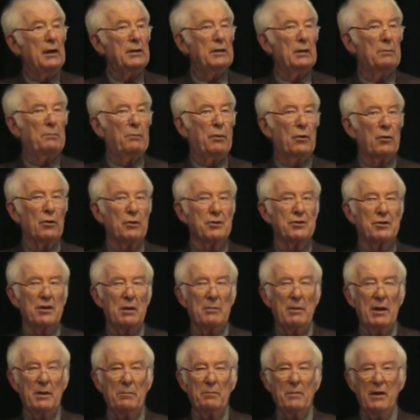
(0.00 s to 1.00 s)
In the porch,
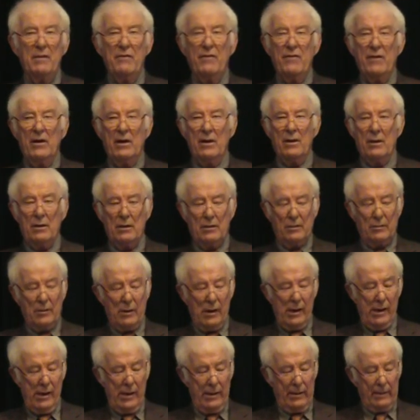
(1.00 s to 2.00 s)
I met my father,
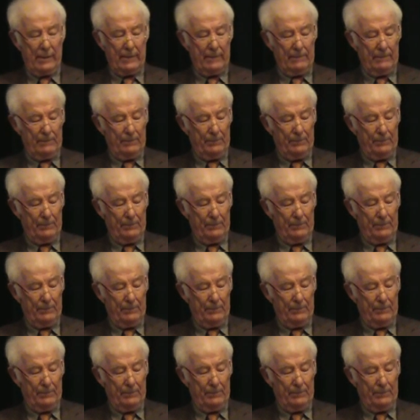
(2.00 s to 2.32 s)
crying.